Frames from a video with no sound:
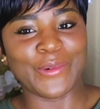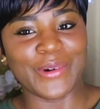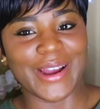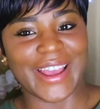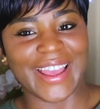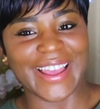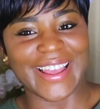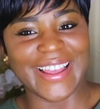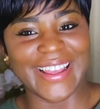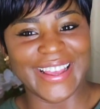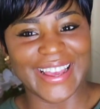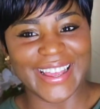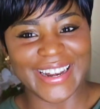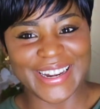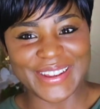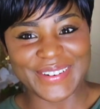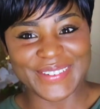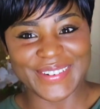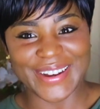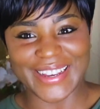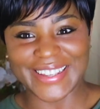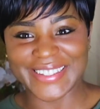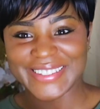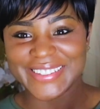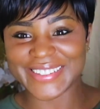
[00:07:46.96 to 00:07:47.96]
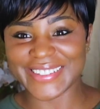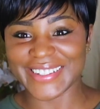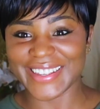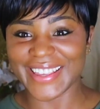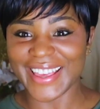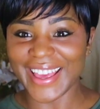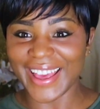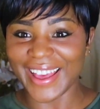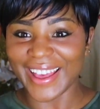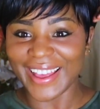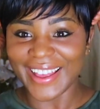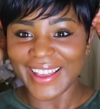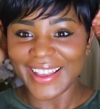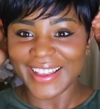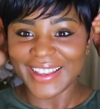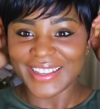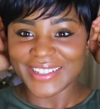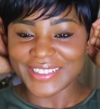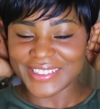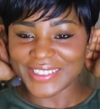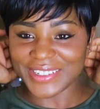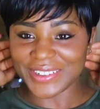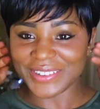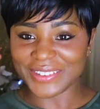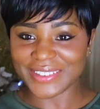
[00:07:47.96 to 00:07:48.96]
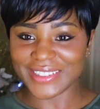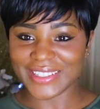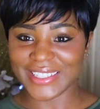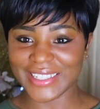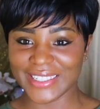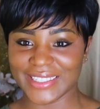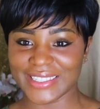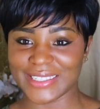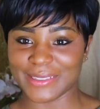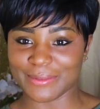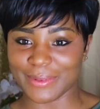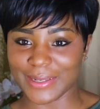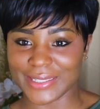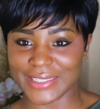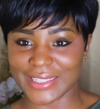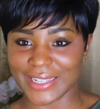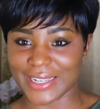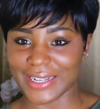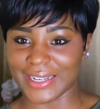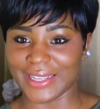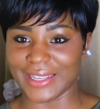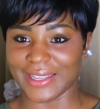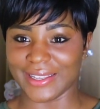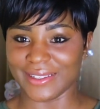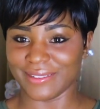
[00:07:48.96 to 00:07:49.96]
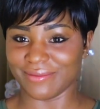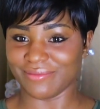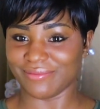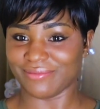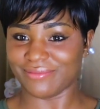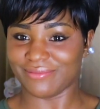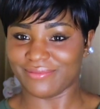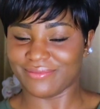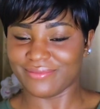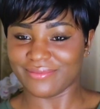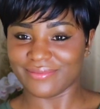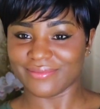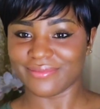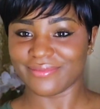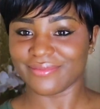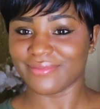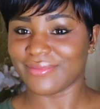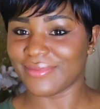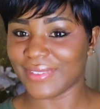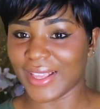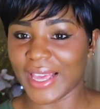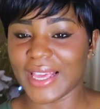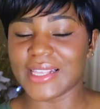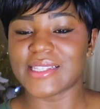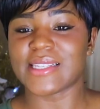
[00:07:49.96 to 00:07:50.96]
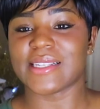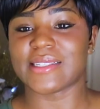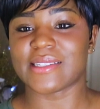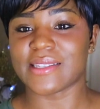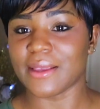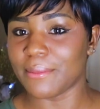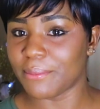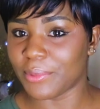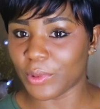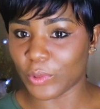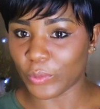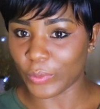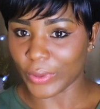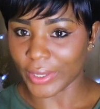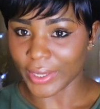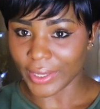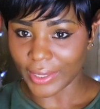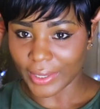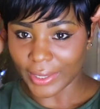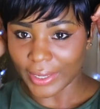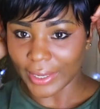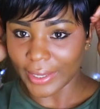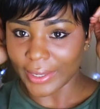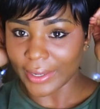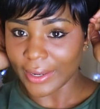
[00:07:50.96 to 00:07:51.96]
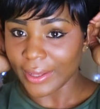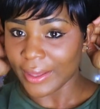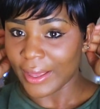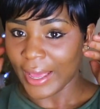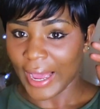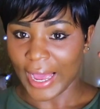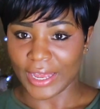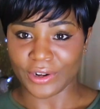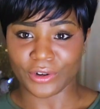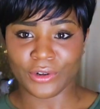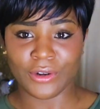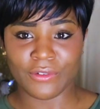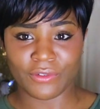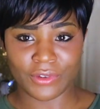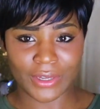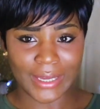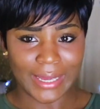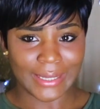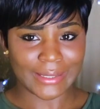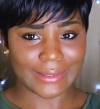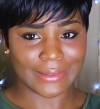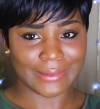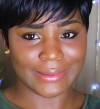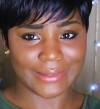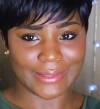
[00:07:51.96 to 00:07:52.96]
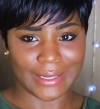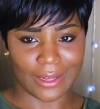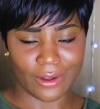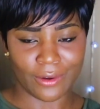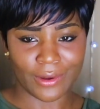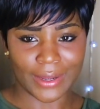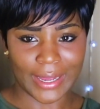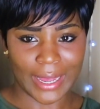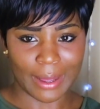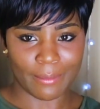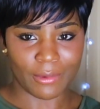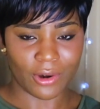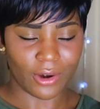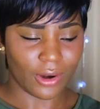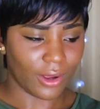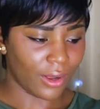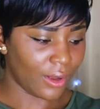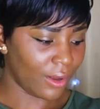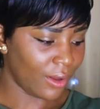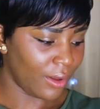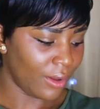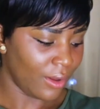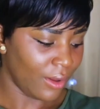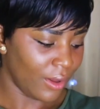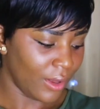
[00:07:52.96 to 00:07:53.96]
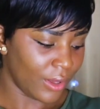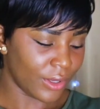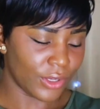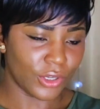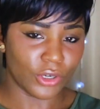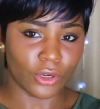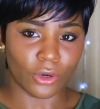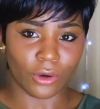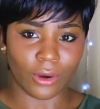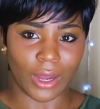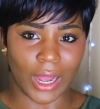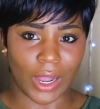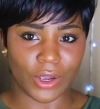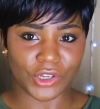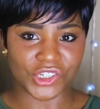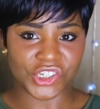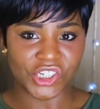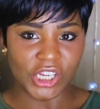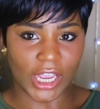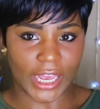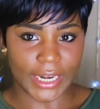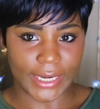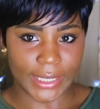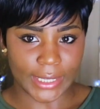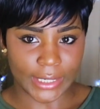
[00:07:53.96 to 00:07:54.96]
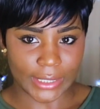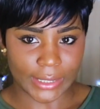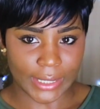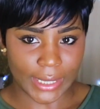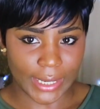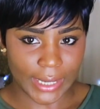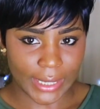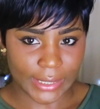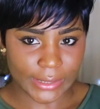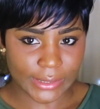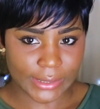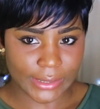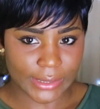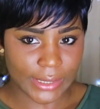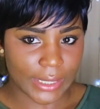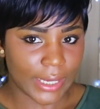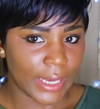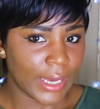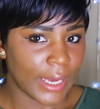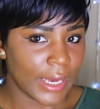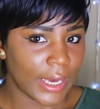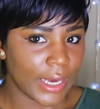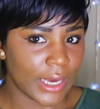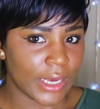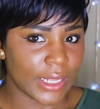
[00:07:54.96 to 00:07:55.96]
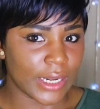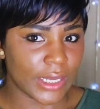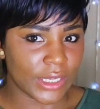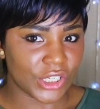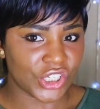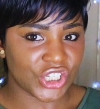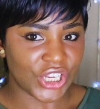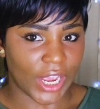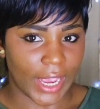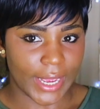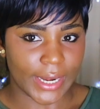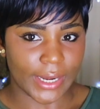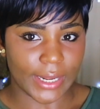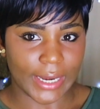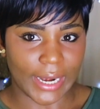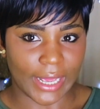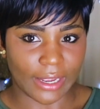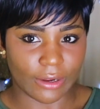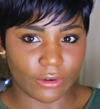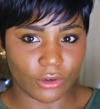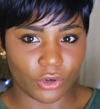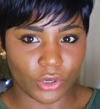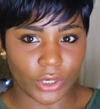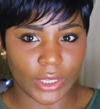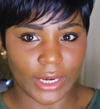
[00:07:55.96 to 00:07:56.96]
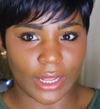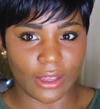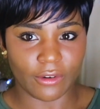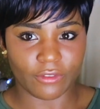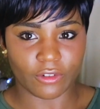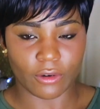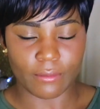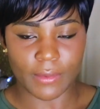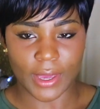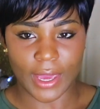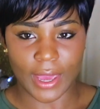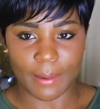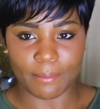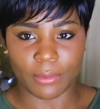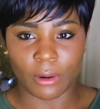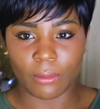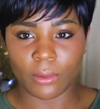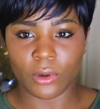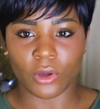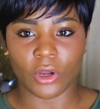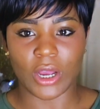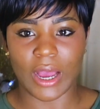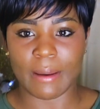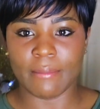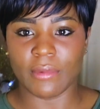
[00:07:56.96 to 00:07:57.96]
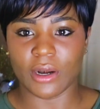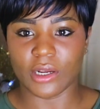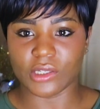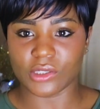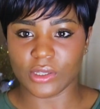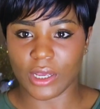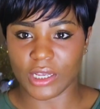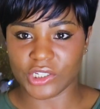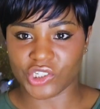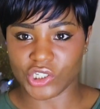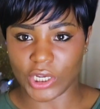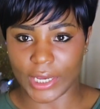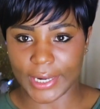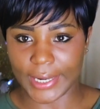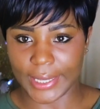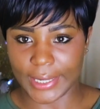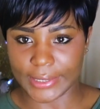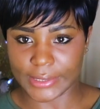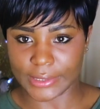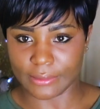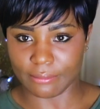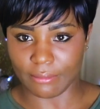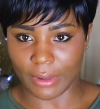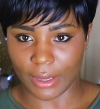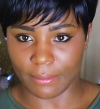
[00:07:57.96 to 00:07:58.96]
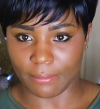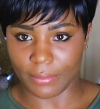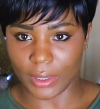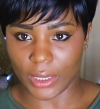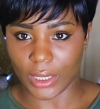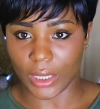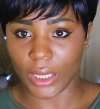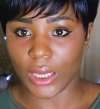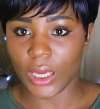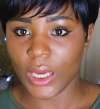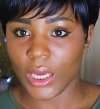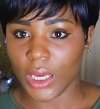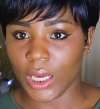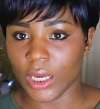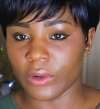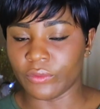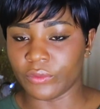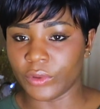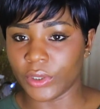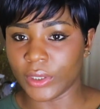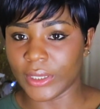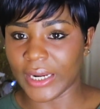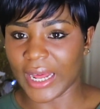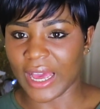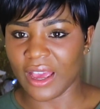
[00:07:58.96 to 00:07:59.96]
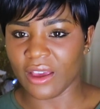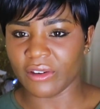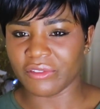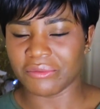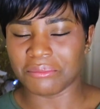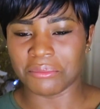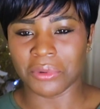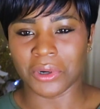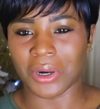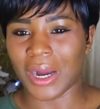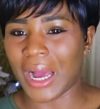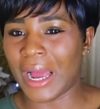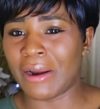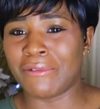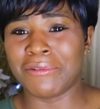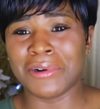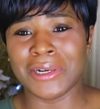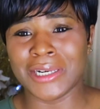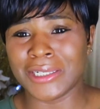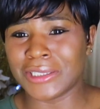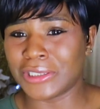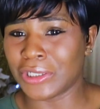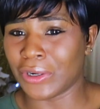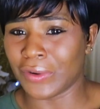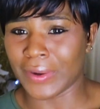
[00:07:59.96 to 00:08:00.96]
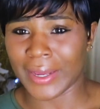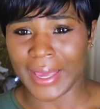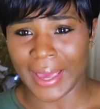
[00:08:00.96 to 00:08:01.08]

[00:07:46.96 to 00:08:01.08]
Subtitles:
way anyway. So yeah, so this is basically, it's a simple wig. Again, I don't know if you guys can tell on camera, you know, how shiny it is. It is shiny, like looking at it from here. Probably on camera it's not as shiny as it may be in real life, but I really don't